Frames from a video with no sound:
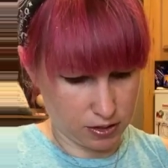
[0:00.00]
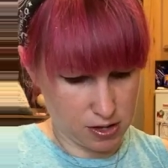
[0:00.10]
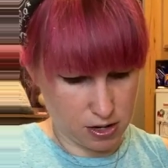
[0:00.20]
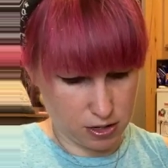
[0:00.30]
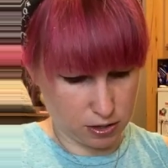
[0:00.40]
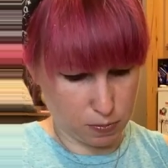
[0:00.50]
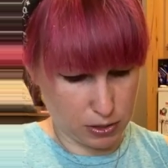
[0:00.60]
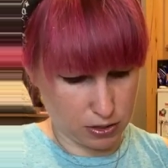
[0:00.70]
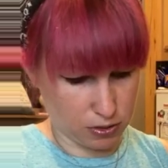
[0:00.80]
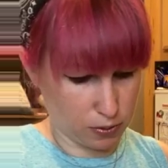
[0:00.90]
Again,
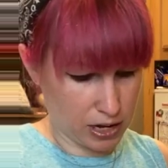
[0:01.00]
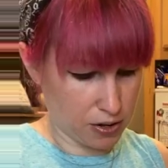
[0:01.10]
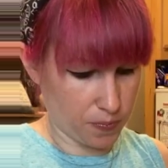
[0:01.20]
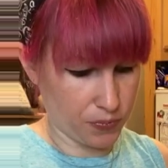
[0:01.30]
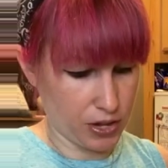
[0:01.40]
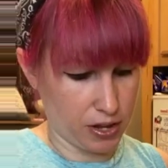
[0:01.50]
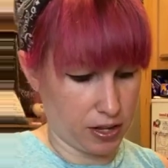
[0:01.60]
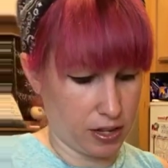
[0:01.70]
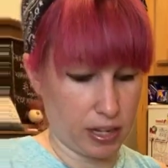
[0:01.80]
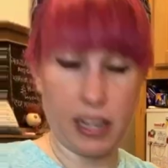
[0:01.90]
spin it around.
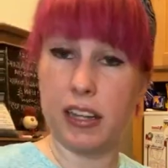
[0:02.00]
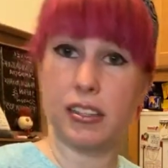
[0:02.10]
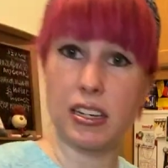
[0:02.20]
And I